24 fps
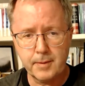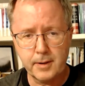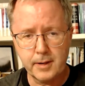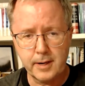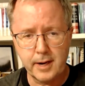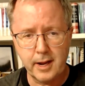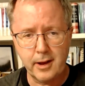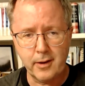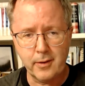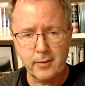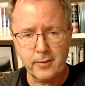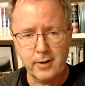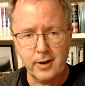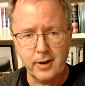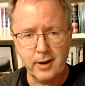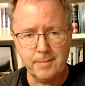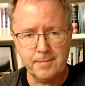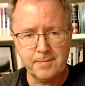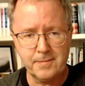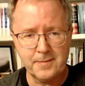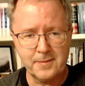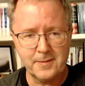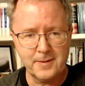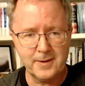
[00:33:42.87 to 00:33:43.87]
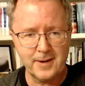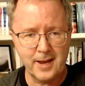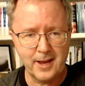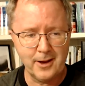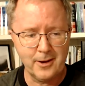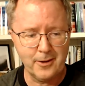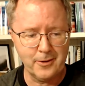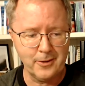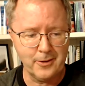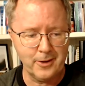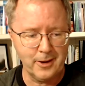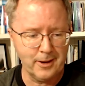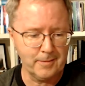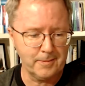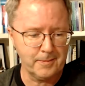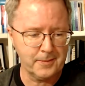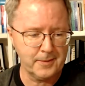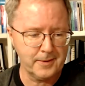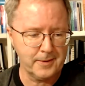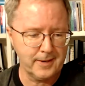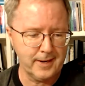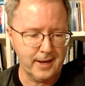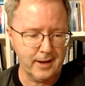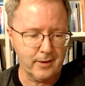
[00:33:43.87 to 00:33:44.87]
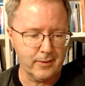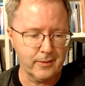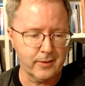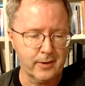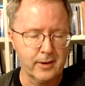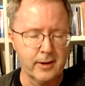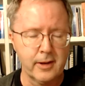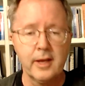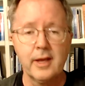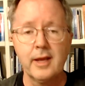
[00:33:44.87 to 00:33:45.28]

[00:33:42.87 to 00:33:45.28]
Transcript: down, up, down, up, down.